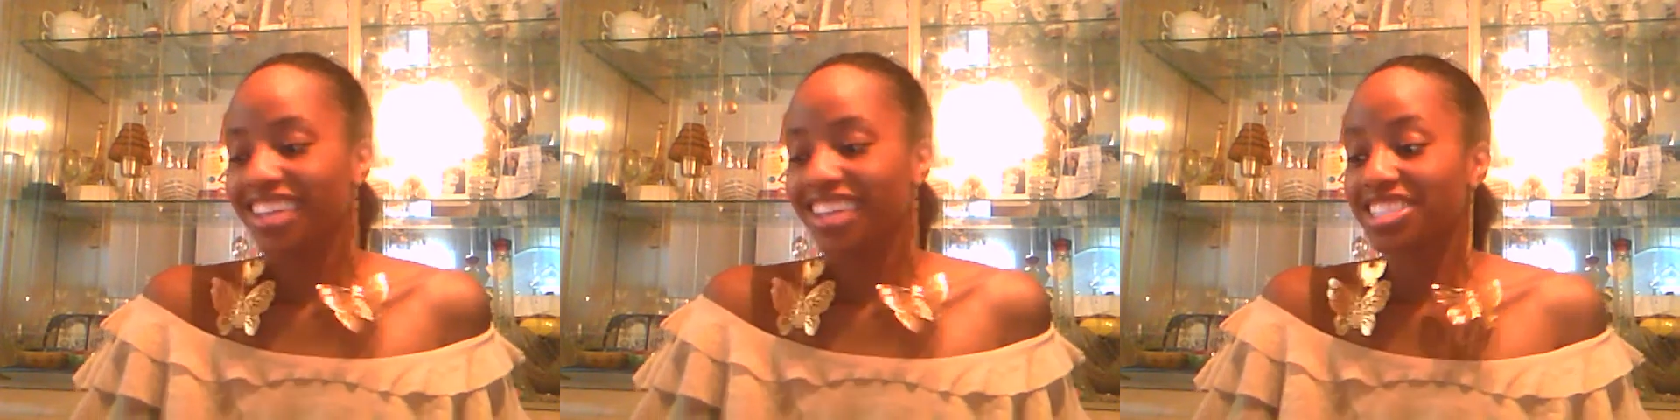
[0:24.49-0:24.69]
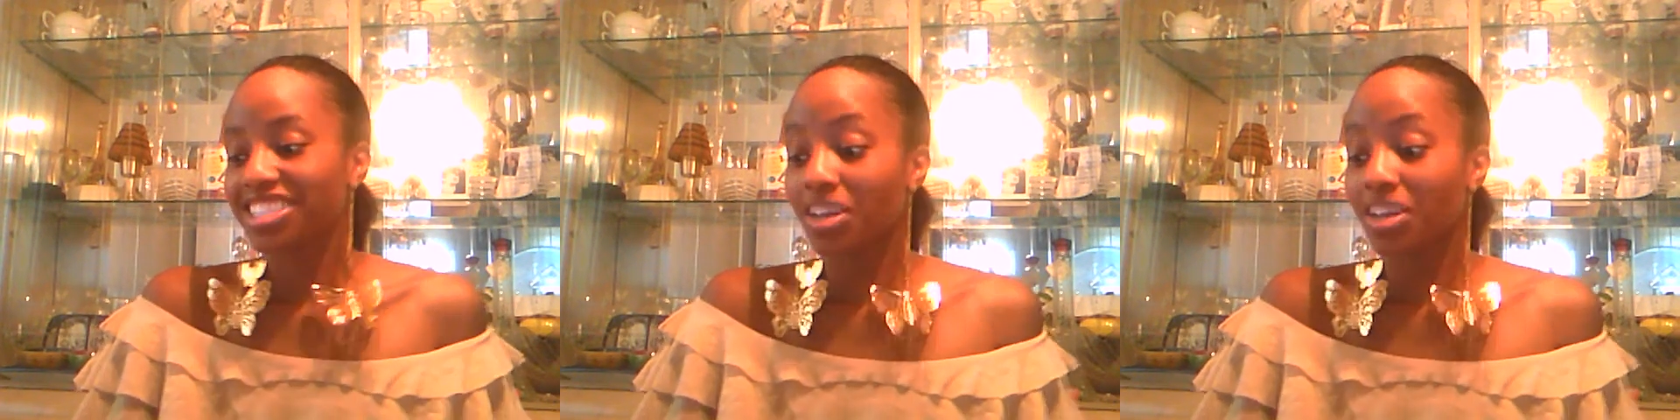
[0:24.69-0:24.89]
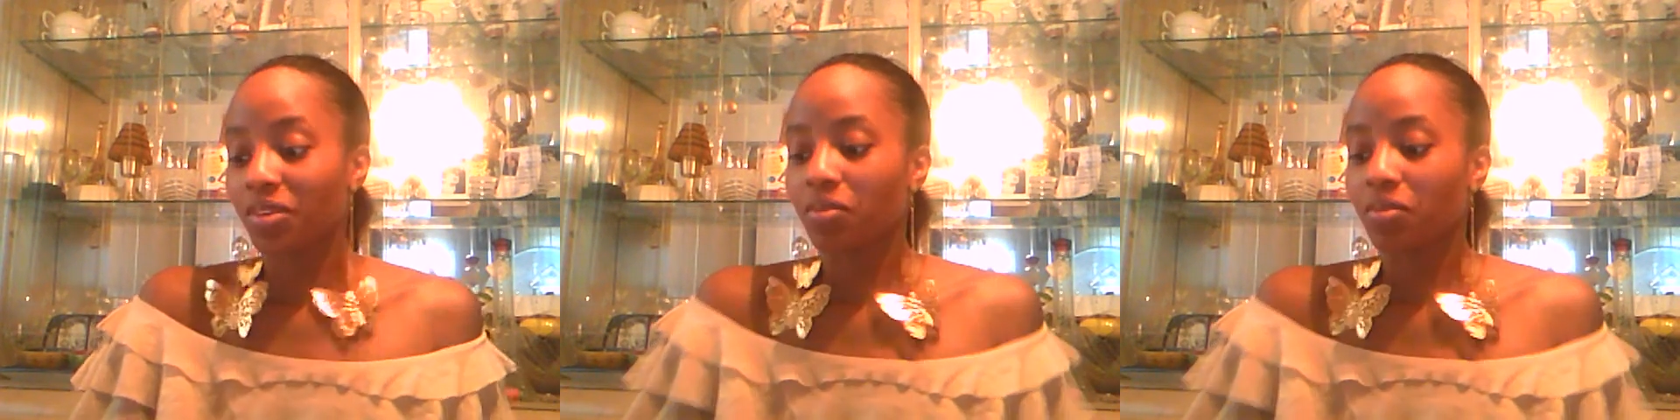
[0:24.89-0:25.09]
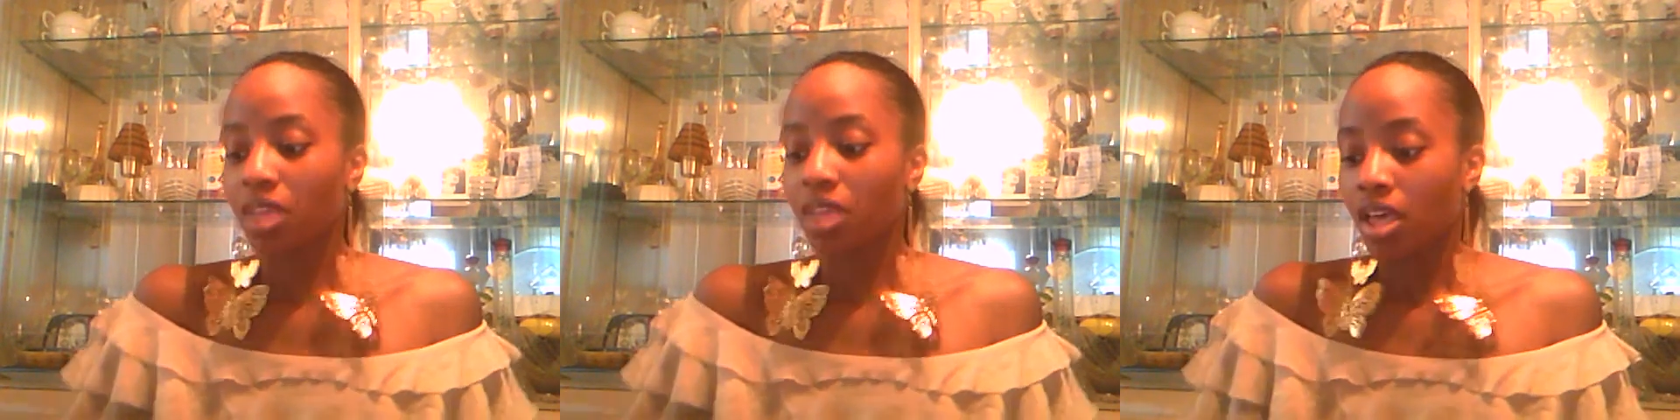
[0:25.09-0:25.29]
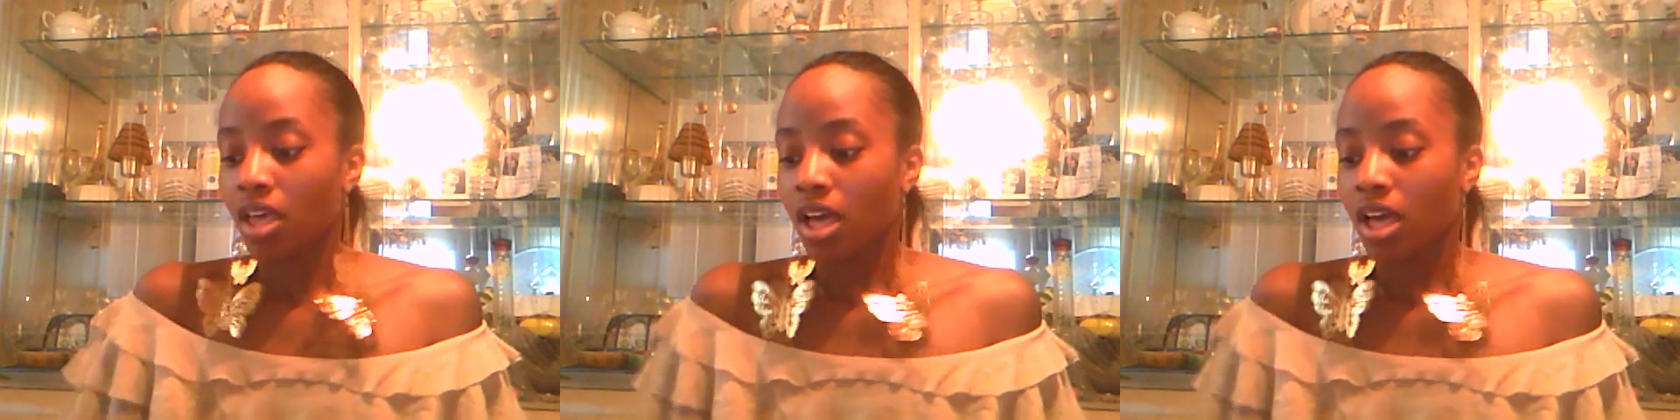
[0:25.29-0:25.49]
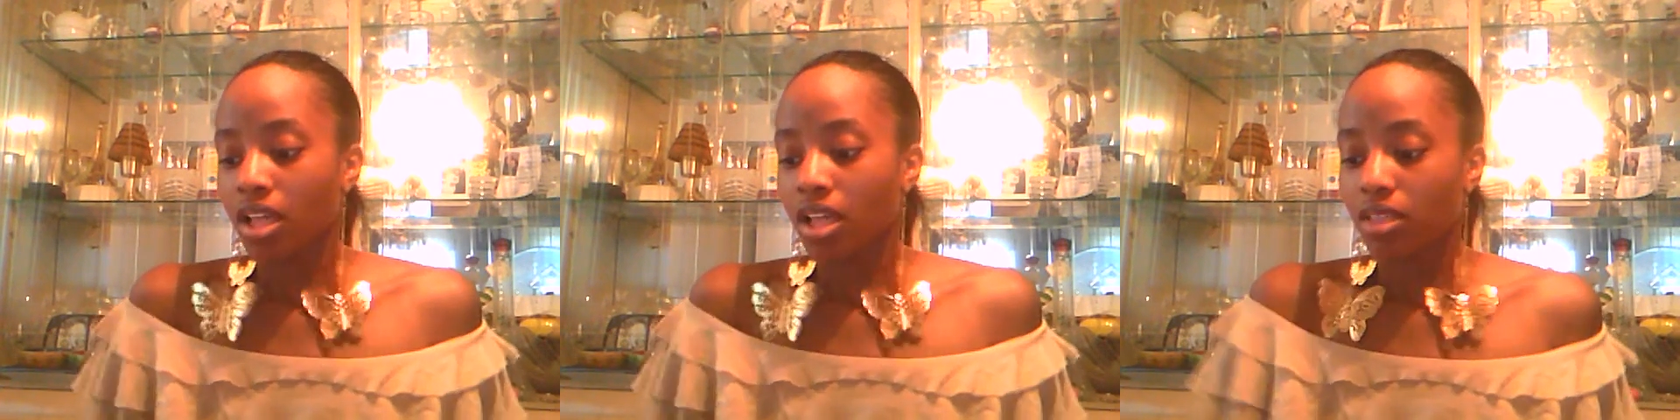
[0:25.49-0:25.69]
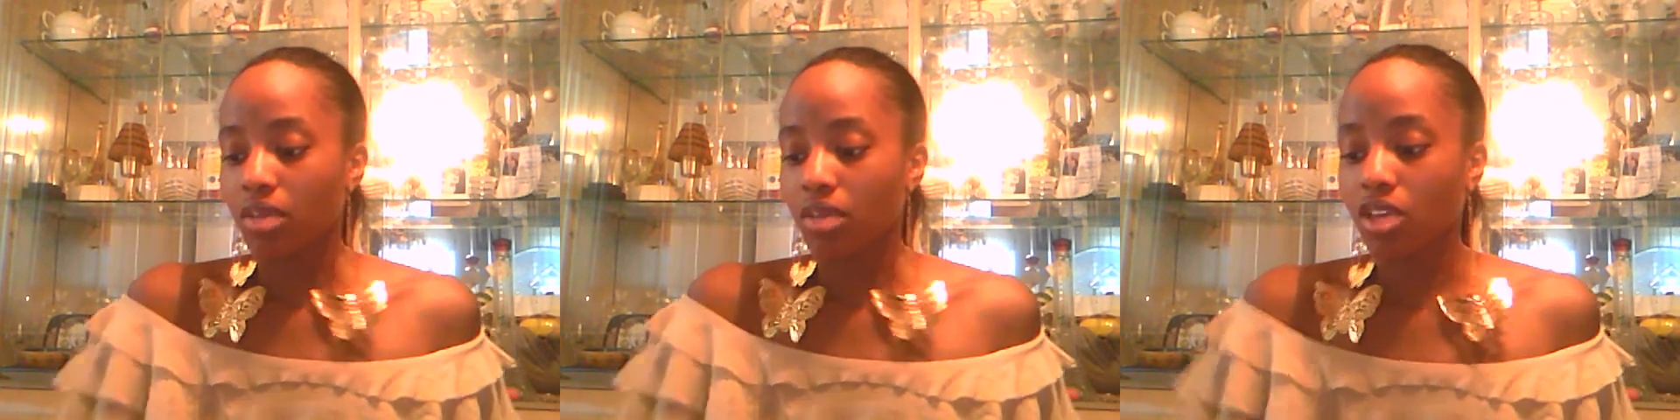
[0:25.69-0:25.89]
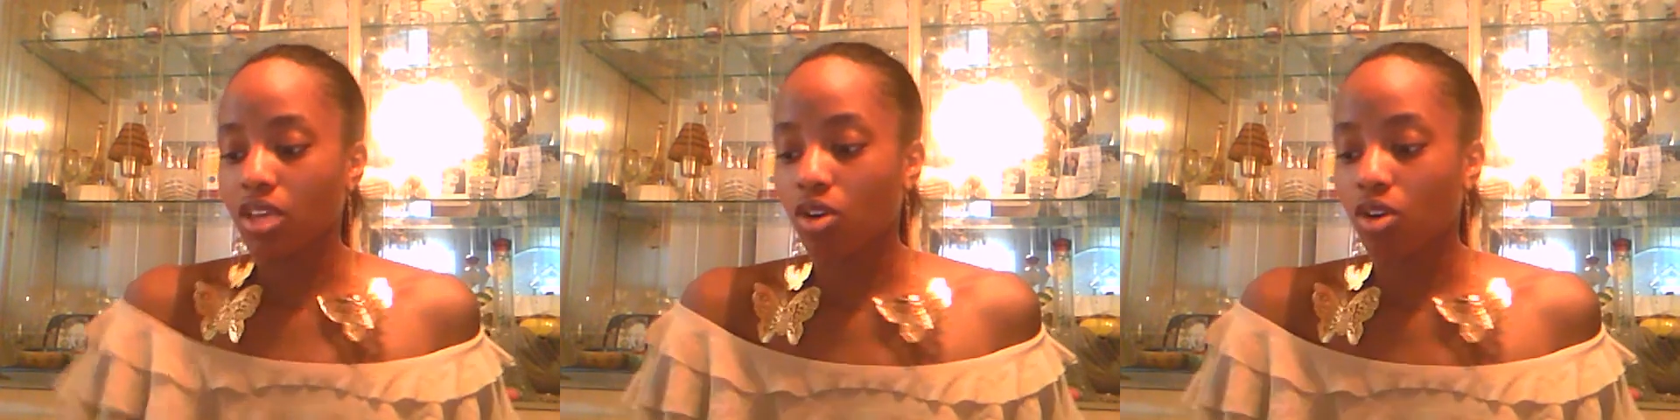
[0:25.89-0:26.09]
So, let
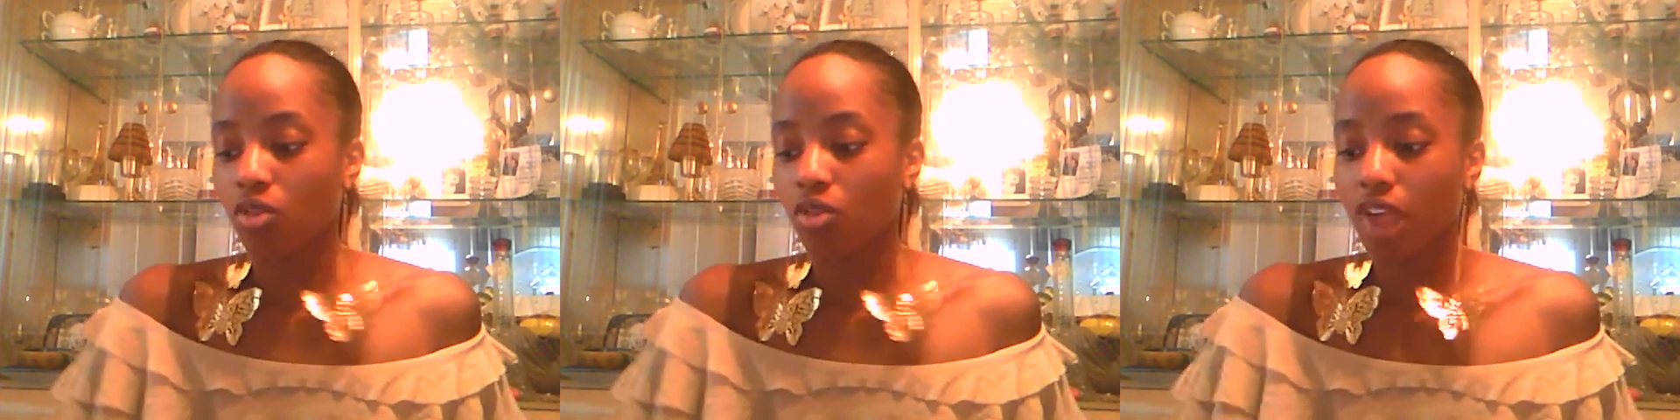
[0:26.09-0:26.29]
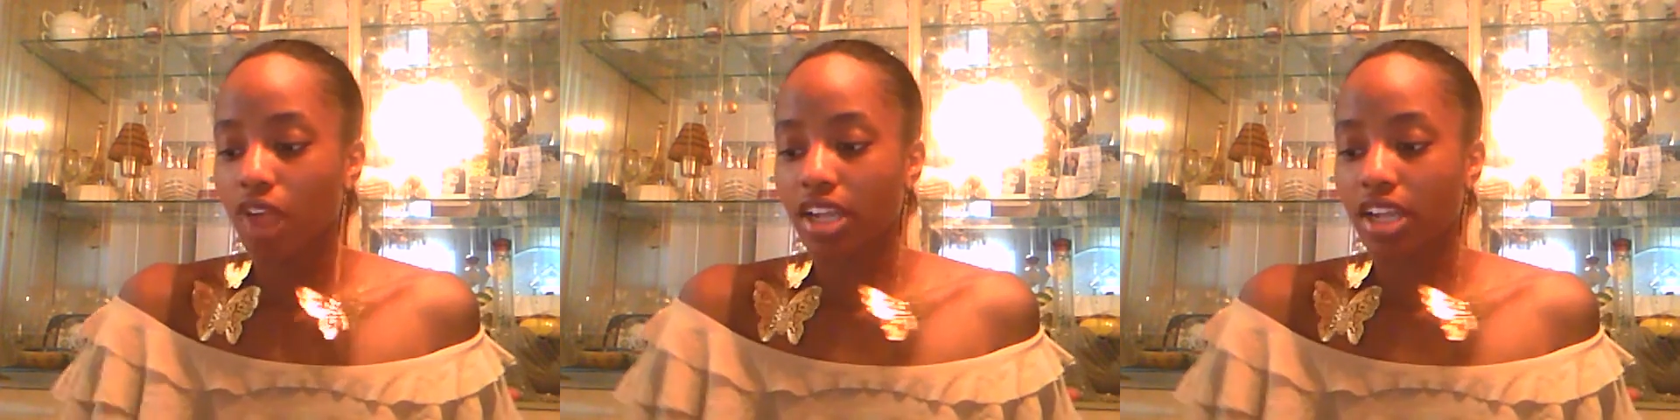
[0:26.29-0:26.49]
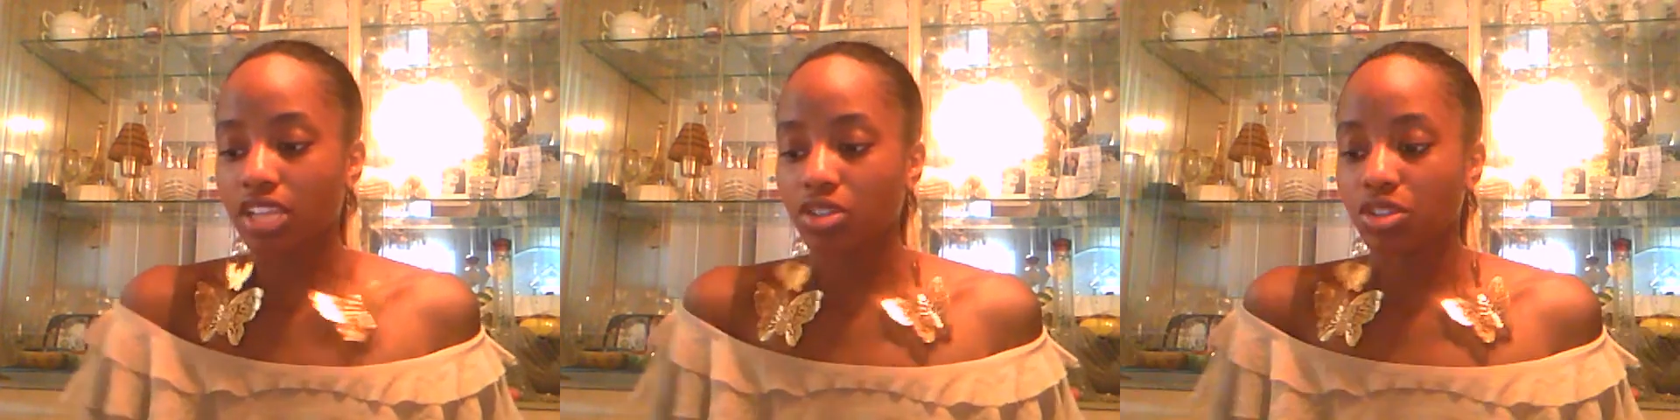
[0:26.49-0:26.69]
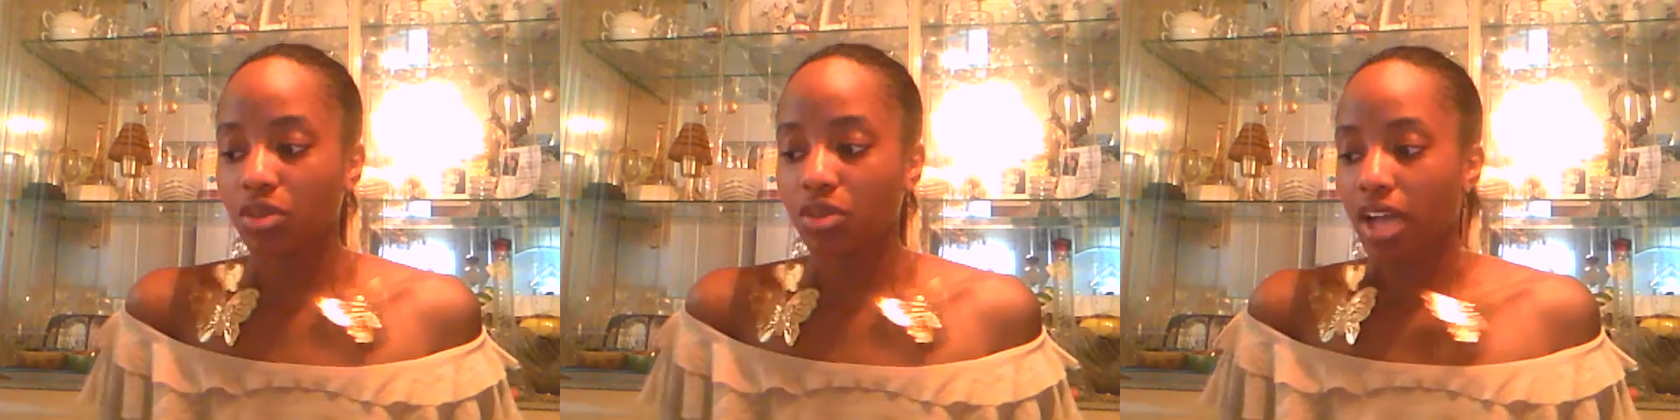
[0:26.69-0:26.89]
me go right into it.